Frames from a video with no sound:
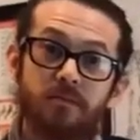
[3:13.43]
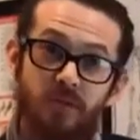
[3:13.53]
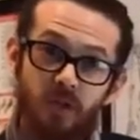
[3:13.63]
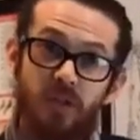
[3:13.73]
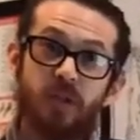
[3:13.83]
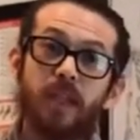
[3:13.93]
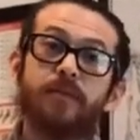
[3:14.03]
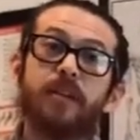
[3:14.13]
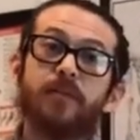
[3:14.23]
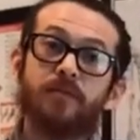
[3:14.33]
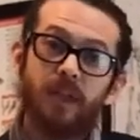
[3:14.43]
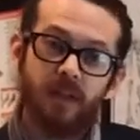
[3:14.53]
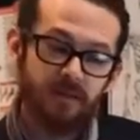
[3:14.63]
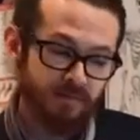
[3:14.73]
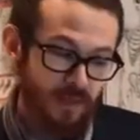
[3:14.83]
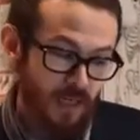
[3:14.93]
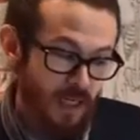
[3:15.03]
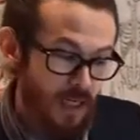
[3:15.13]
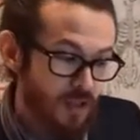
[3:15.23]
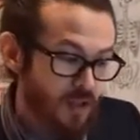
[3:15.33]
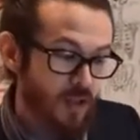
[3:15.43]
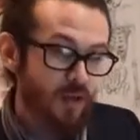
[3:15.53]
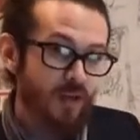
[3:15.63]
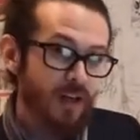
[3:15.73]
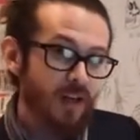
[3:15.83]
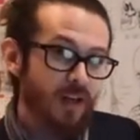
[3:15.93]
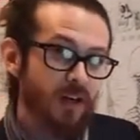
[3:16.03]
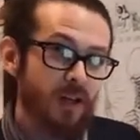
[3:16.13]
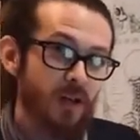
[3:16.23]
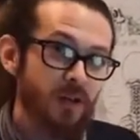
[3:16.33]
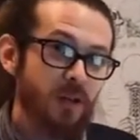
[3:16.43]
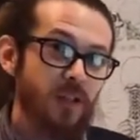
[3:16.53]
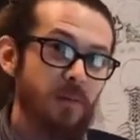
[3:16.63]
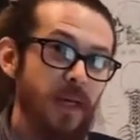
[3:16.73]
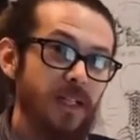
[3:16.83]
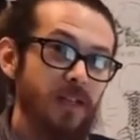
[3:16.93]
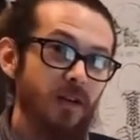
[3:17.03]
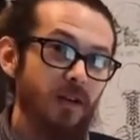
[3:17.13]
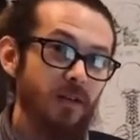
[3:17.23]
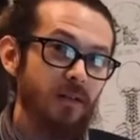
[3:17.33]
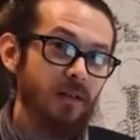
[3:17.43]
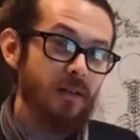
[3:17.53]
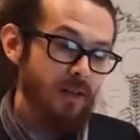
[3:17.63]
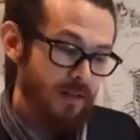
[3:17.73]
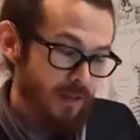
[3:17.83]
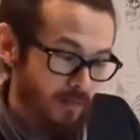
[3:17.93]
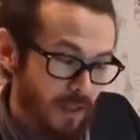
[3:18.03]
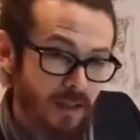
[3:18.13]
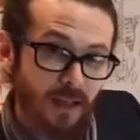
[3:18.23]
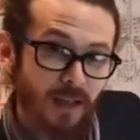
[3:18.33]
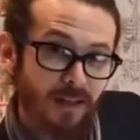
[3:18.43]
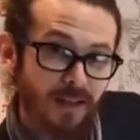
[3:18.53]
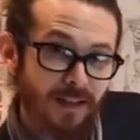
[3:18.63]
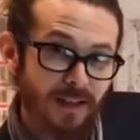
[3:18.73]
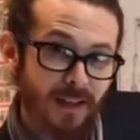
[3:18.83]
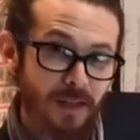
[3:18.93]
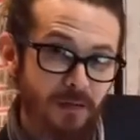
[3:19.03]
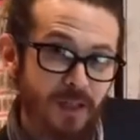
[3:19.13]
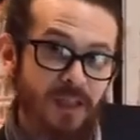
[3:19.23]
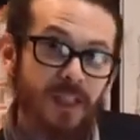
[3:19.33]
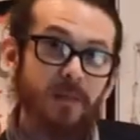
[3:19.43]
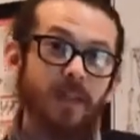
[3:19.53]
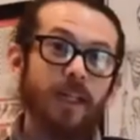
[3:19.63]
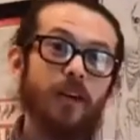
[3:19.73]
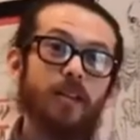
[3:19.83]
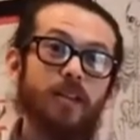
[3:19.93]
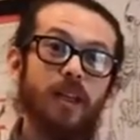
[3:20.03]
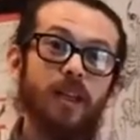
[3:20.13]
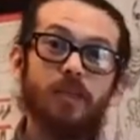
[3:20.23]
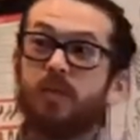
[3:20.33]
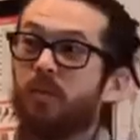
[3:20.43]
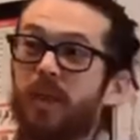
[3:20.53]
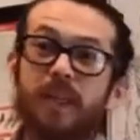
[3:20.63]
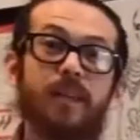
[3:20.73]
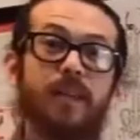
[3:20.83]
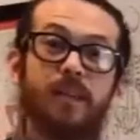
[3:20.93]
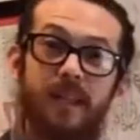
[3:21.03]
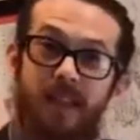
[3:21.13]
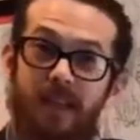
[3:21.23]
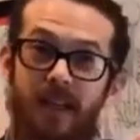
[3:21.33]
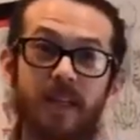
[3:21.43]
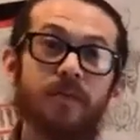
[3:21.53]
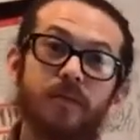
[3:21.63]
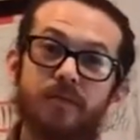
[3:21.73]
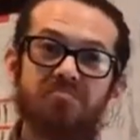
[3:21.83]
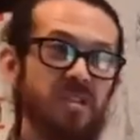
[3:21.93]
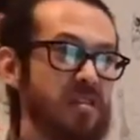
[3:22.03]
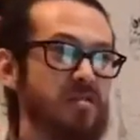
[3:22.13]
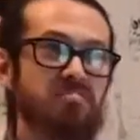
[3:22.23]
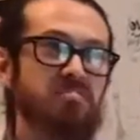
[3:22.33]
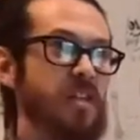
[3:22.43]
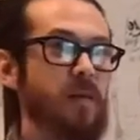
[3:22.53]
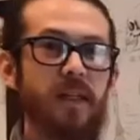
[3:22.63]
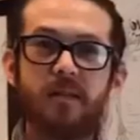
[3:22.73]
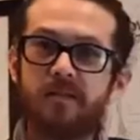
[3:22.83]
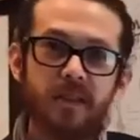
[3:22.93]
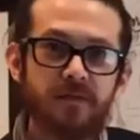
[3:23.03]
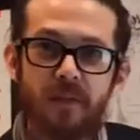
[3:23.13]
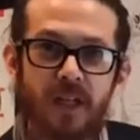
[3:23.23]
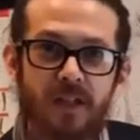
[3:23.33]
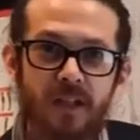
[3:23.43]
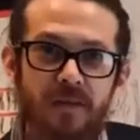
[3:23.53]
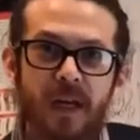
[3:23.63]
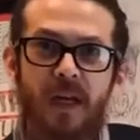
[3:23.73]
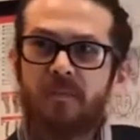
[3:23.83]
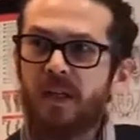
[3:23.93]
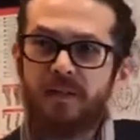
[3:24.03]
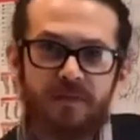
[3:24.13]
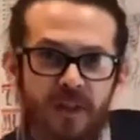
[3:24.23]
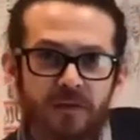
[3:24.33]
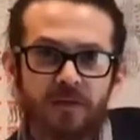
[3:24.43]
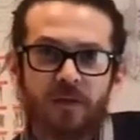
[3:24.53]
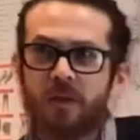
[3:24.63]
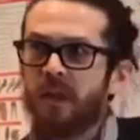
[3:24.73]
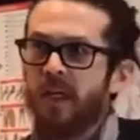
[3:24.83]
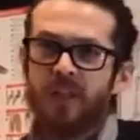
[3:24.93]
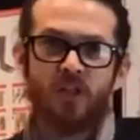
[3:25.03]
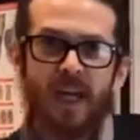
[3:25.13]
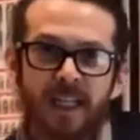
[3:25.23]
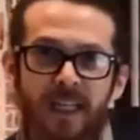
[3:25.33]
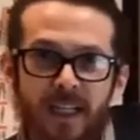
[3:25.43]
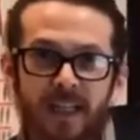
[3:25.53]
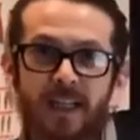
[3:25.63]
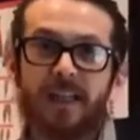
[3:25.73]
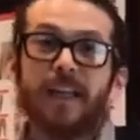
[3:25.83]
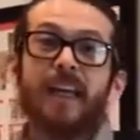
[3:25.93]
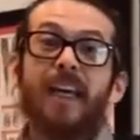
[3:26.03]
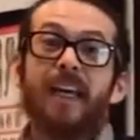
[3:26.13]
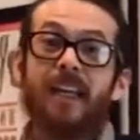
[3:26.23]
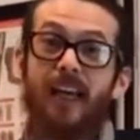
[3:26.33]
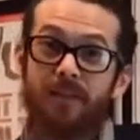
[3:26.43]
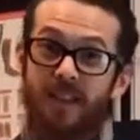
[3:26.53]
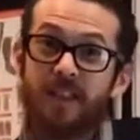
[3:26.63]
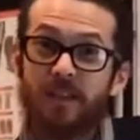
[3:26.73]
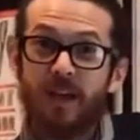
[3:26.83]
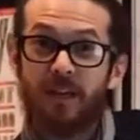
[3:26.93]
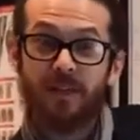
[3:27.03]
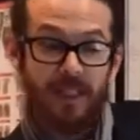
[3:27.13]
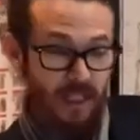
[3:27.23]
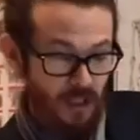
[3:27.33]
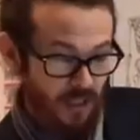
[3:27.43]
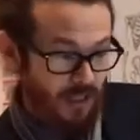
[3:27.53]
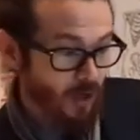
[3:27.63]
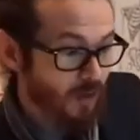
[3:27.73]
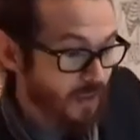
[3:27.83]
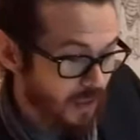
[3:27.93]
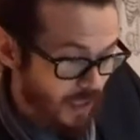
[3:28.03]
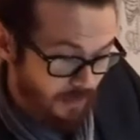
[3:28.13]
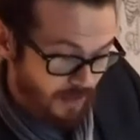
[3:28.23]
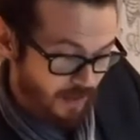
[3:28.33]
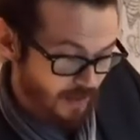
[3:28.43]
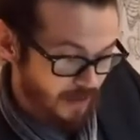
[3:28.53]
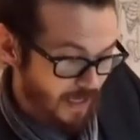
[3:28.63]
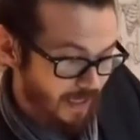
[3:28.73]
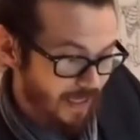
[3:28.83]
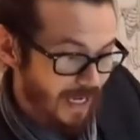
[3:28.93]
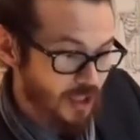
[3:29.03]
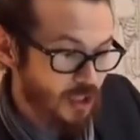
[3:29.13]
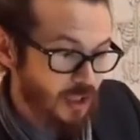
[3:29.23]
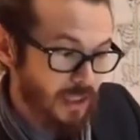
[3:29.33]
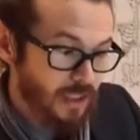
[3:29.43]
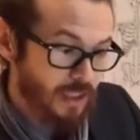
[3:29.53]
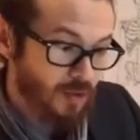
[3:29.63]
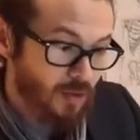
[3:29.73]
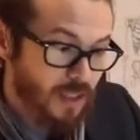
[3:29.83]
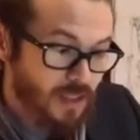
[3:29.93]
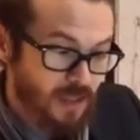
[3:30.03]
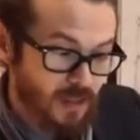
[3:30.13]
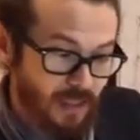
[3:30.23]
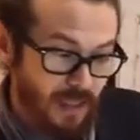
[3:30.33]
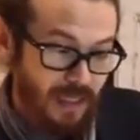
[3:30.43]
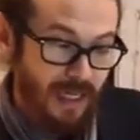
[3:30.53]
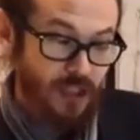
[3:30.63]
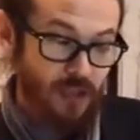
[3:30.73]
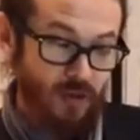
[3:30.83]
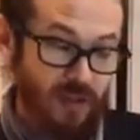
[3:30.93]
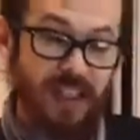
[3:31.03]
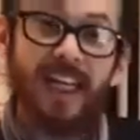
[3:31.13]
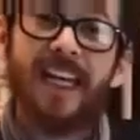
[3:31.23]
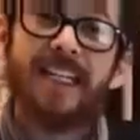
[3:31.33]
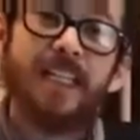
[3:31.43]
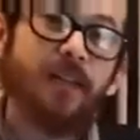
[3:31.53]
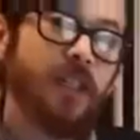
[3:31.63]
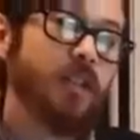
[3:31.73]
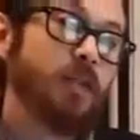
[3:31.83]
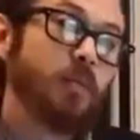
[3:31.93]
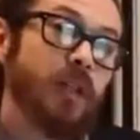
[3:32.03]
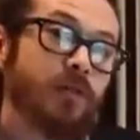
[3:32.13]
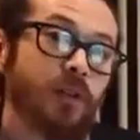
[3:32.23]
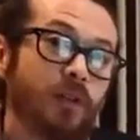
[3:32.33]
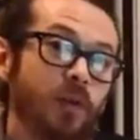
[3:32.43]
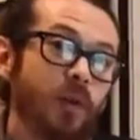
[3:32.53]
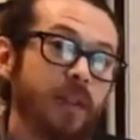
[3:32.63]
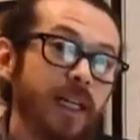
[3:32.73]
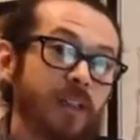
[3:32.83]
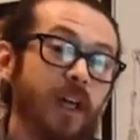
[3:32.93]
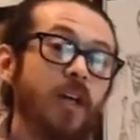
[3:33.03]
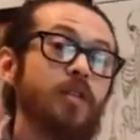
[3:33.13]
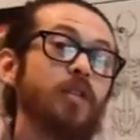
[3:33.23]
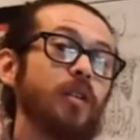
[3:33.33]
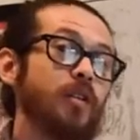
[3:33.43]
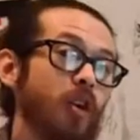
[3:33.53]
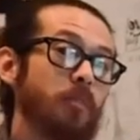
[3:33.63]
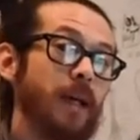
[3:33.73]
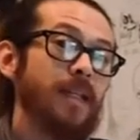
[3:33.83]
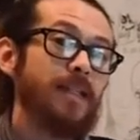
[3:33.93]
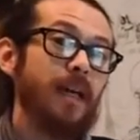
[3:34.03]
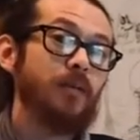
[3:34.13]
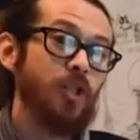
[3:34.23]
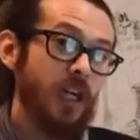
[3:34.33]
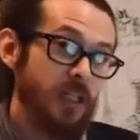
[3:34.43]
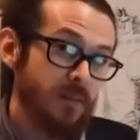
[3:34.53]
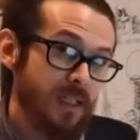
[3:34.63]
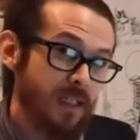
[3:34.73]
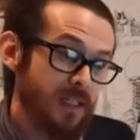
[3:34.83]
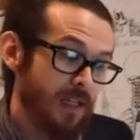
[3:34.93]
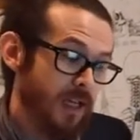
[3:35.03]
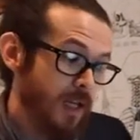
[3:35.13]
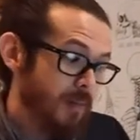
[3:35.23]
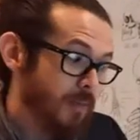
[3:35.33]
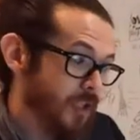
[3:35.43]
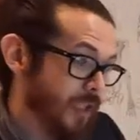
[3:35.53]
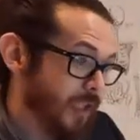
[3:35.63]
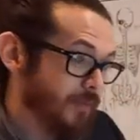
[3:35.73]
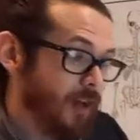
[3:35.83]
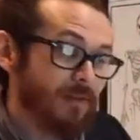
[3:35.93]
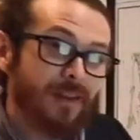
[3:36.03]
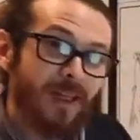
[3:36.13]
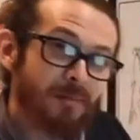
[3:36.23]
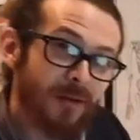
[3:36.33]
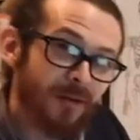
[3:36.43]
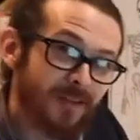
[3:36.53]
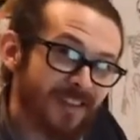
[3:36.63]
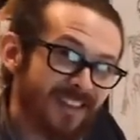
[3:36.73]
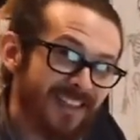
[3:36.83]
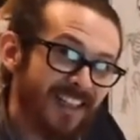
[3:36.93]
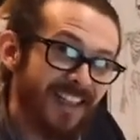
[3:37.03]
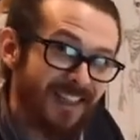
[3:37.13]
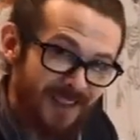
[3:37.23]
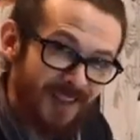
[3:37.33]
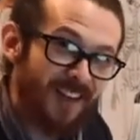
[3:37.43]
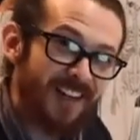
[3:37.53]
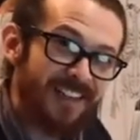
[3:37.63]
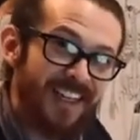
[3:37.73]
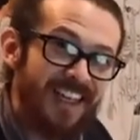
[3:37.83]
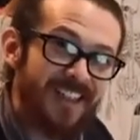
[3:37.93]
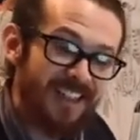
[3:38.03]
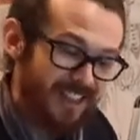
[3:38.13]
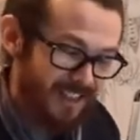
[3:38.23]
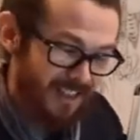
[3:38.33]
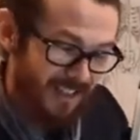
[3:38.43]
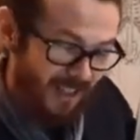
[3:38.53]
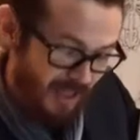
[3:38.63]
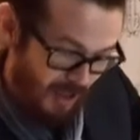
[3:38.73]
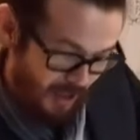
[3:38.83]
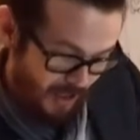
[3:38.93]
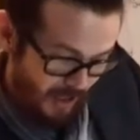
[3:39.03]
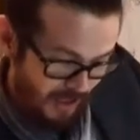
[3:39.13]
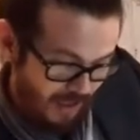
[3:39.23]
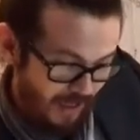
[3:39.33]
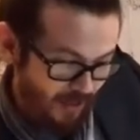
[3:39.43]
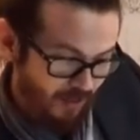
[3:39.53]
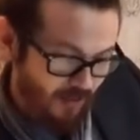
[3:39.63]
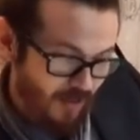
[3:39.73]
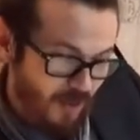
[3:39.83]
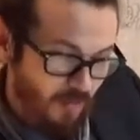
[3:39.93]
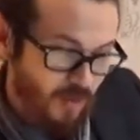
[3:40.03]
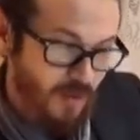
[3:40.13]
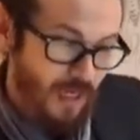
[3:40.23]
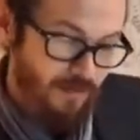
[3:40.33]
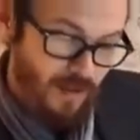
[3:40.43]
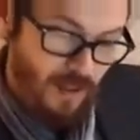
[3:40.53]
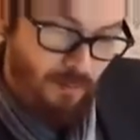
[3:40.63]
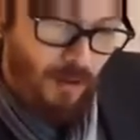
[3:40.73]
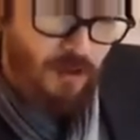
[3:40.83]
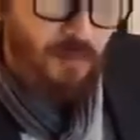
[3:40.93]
You live in fear. So our culture is based on the amygdala. We stimulate ourselves with these kind of incoming information of being fearful and trying to get it done and have instant gratification. And all the time it does that, it actually decreases the connection or the connectivity to the prefrontal cortex. So you don't make sound judgments, but you live off impulse and instant gratification. Now, when you have impulse